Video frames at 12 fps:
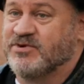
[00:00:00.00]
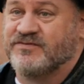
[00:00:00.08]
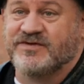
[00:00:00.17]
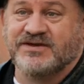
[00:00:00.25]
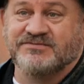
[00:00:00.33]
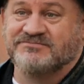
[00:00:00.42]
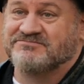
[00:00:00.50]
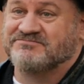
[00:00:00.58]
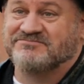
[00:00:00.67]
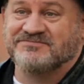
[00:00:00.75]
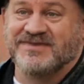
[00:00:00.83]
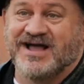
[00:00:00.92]
movie.
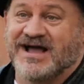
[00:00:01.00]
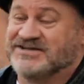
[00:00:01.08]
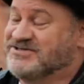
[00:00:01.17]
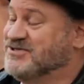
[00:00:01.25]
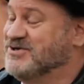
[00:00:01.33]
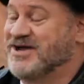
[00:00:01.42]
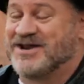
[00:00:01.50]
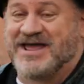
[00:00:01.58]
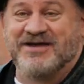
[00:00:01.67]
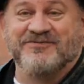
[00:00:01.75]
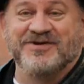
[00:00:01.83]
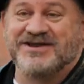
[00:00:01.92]
I still got it
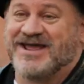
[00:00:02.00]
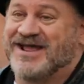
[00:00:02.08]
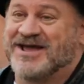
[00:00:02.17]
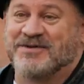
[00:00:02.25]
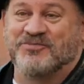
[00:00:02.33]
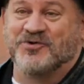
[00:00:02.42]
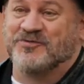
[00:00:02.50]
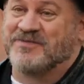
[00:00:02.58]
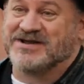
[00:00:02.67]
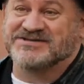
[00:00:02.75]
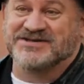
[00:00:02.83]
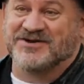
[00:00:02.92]
every day. I got to prove
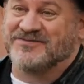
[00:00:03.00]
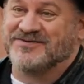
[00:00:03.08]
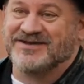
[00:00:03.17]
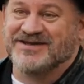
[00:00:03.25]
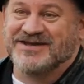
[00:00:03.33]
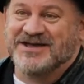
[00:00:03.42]
myself.